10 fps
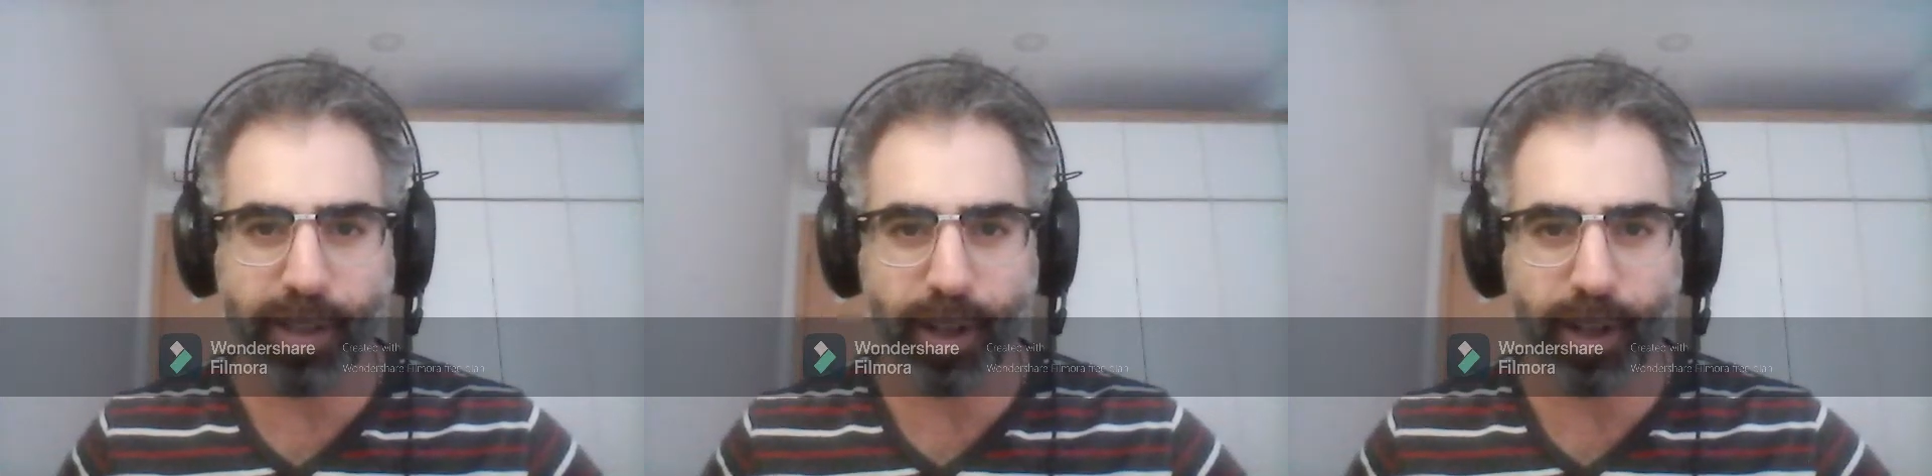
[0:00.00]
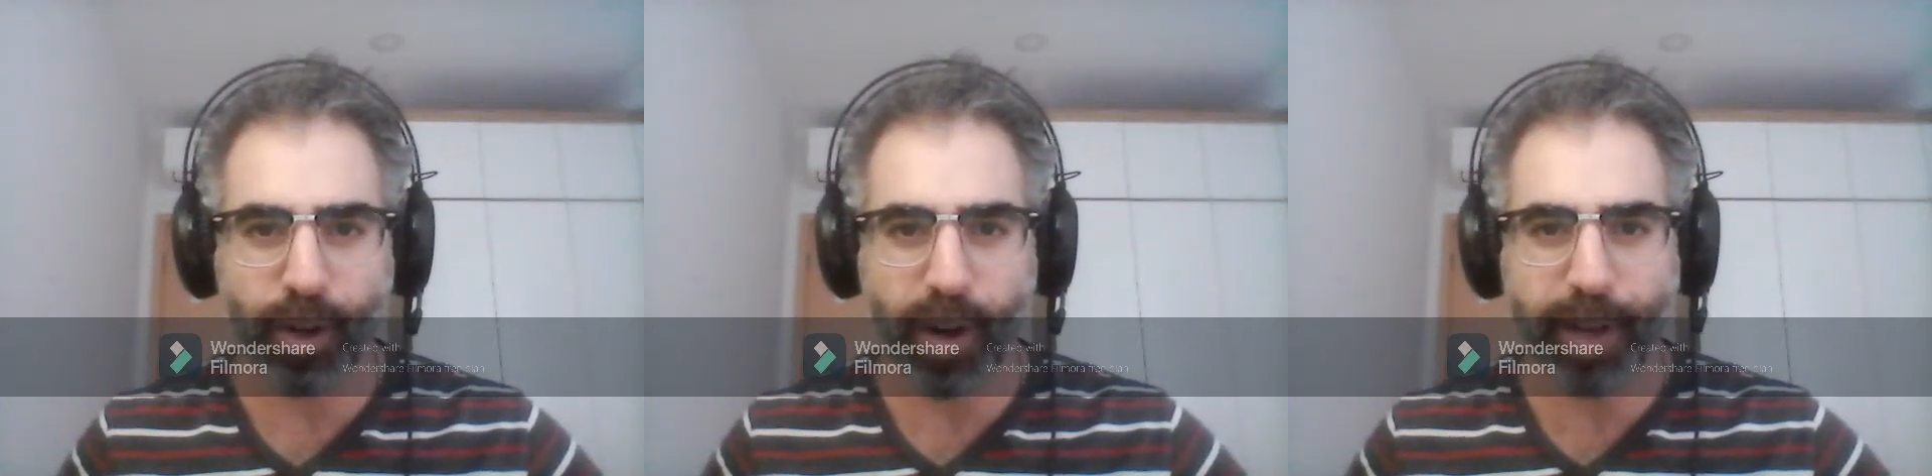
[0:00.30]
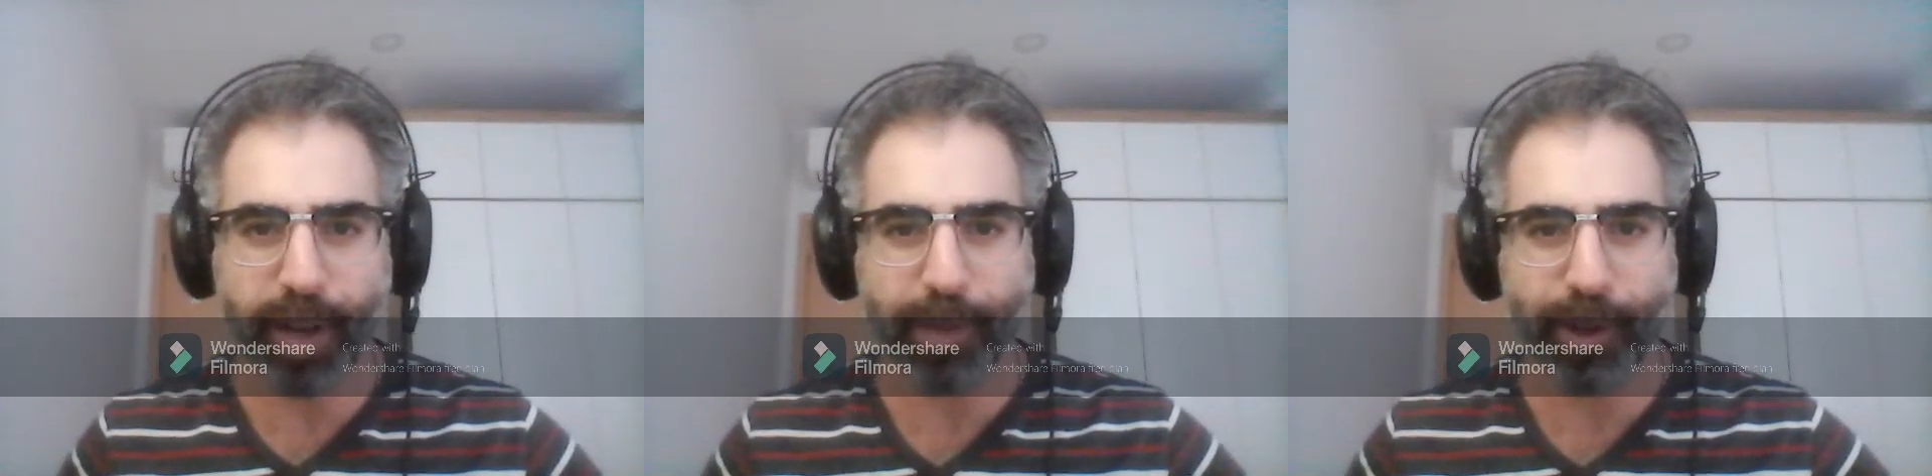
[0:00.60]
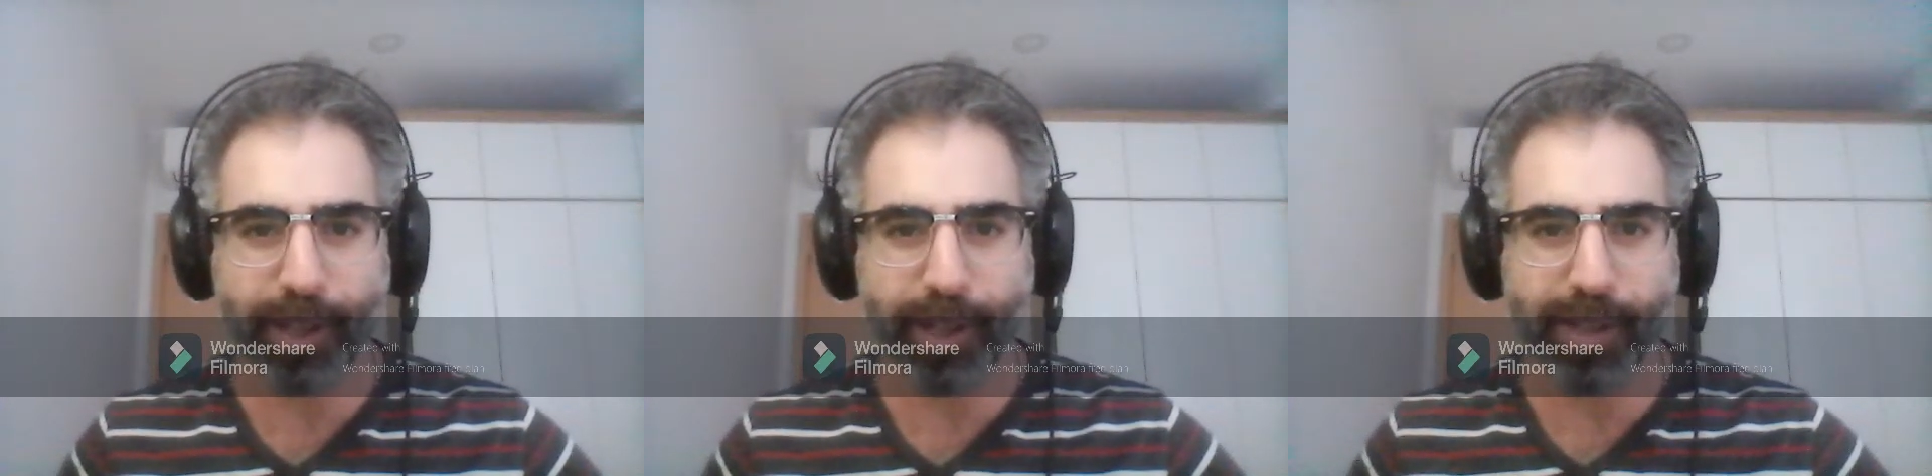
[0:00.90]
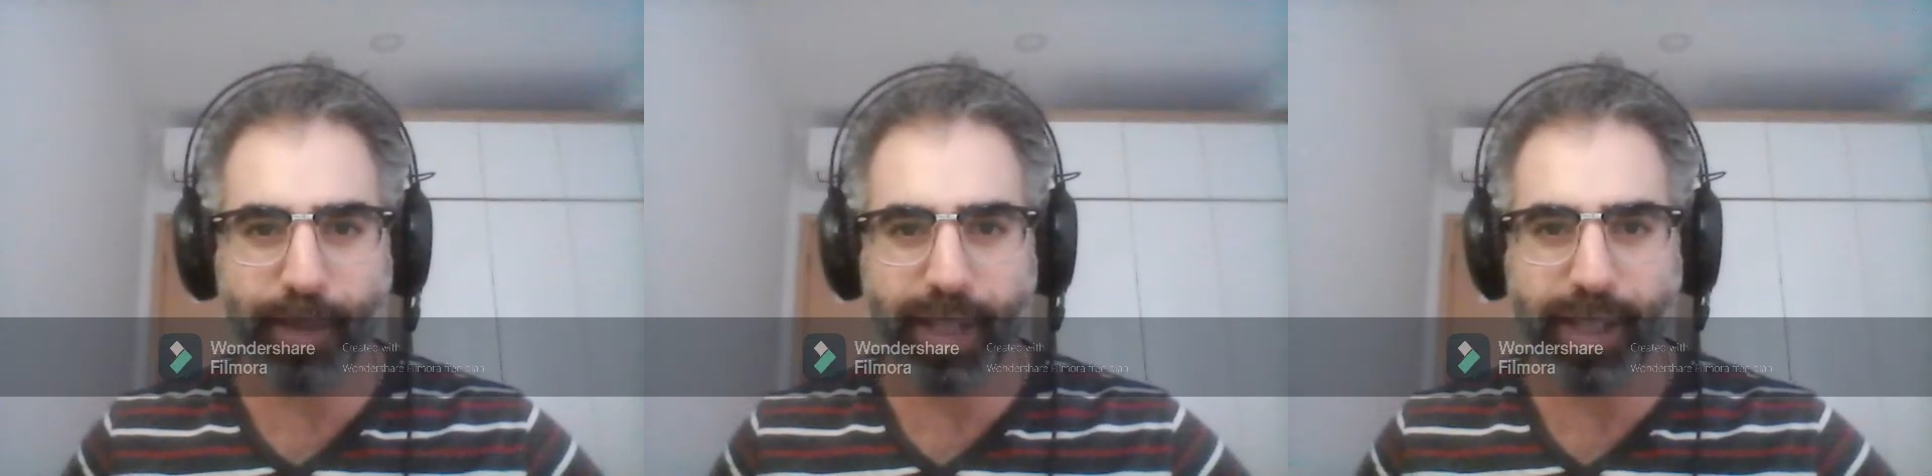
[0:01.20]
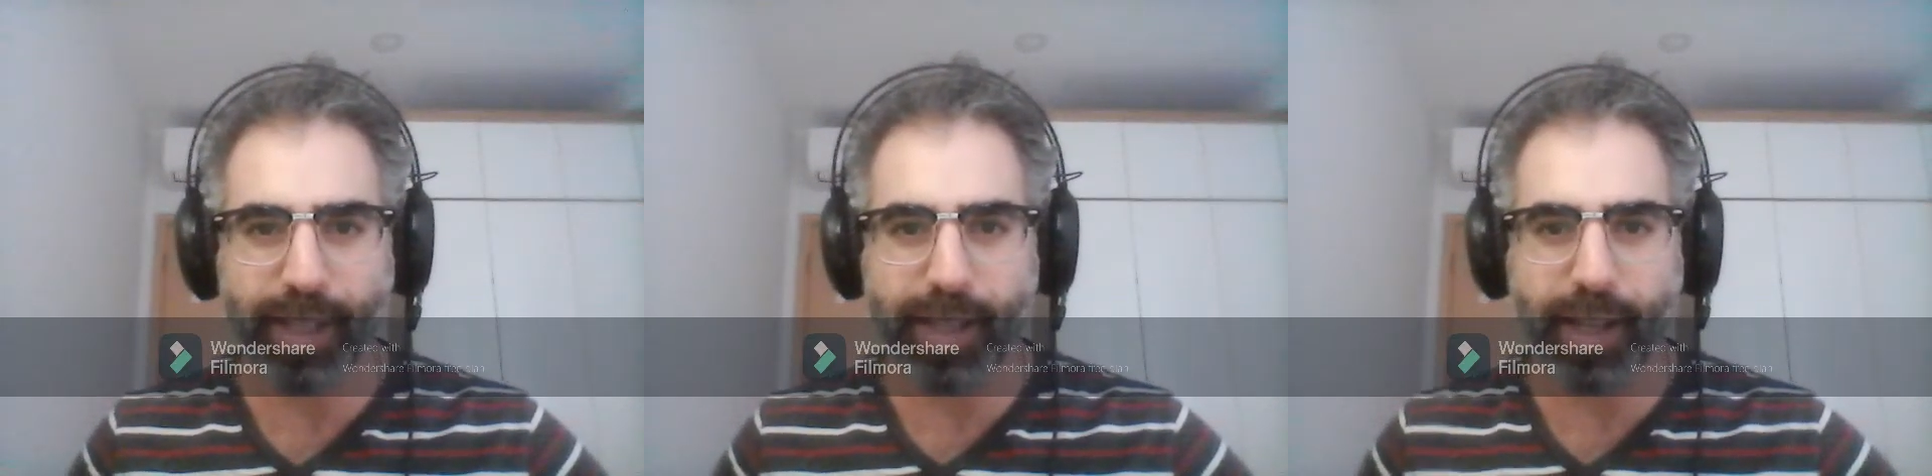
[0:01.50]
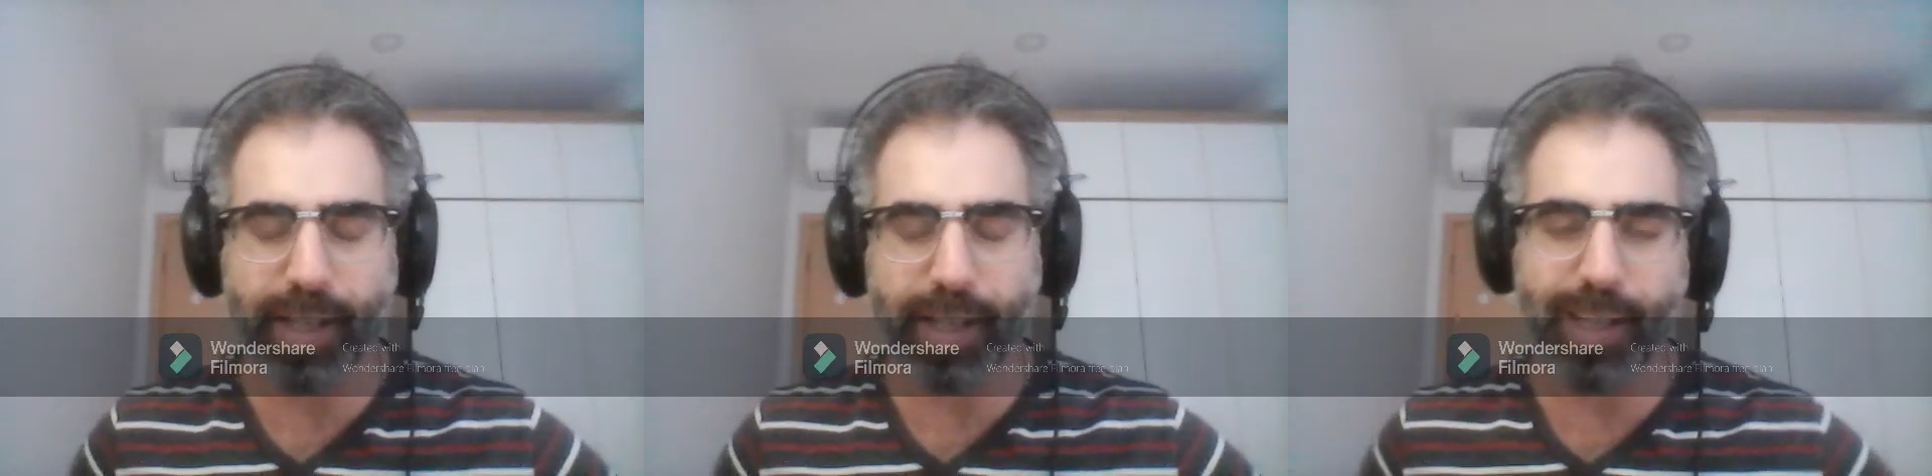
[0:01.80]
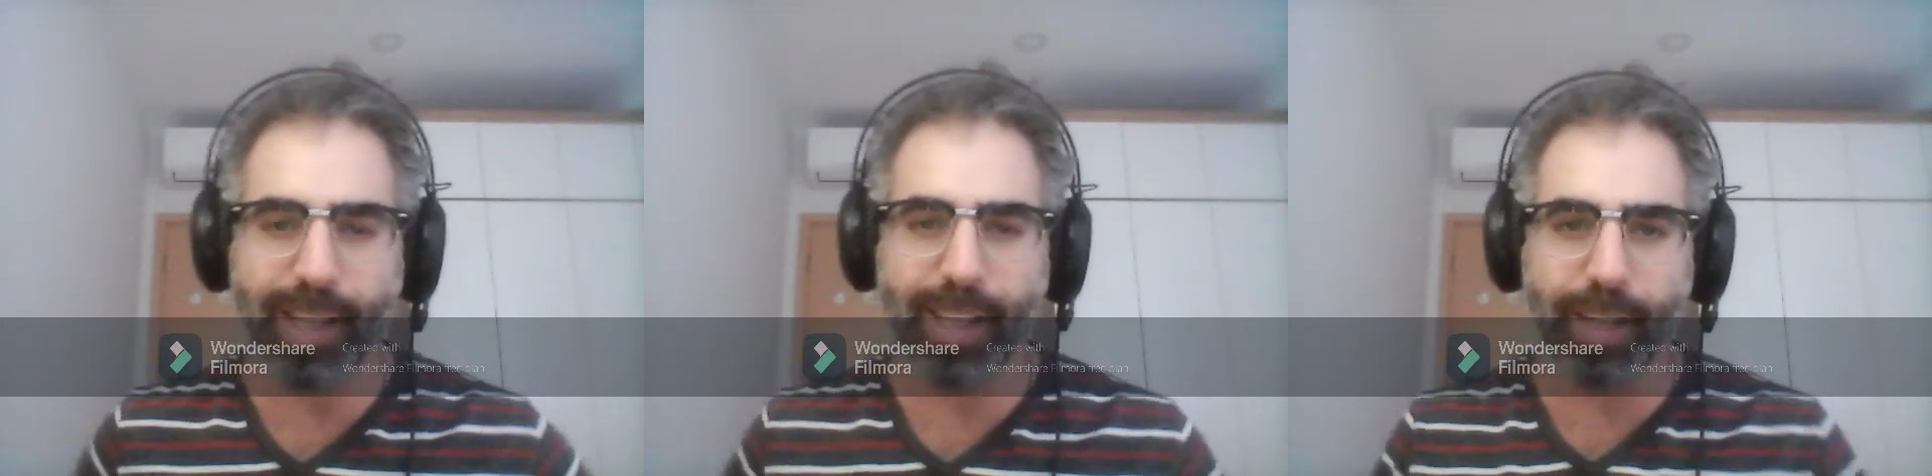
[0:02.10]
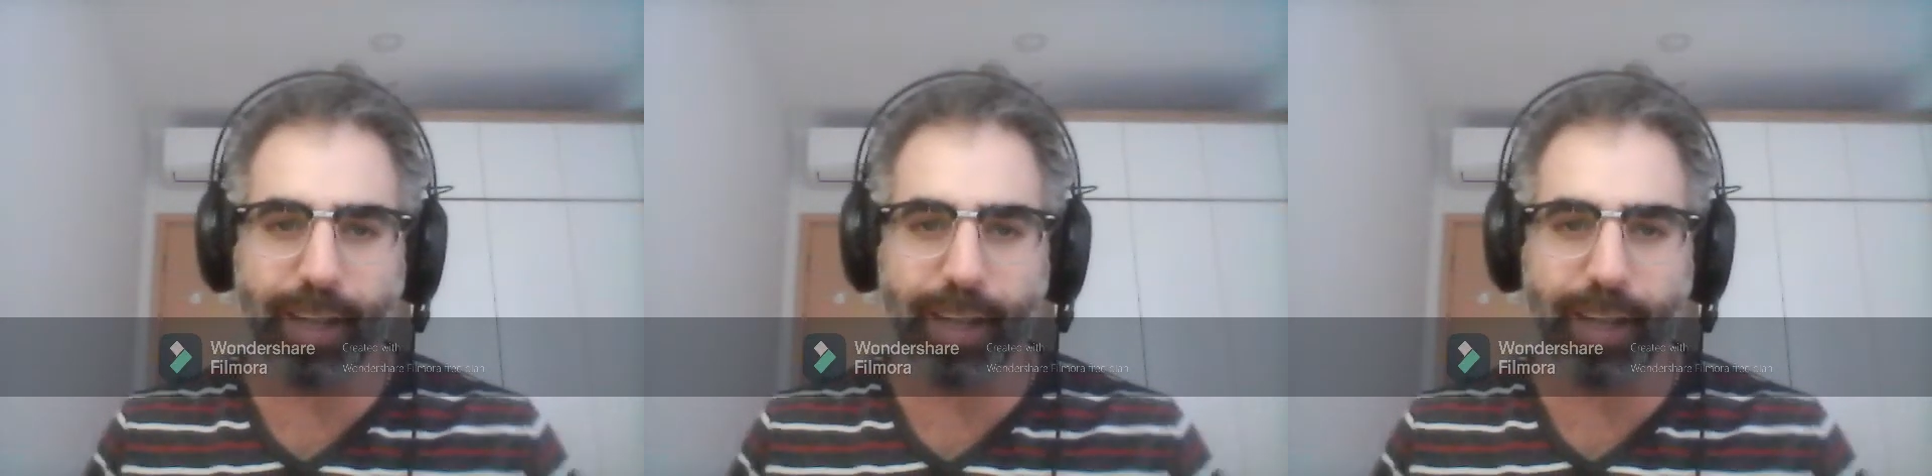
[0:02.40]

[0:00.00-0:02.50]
So I'm going to be discussing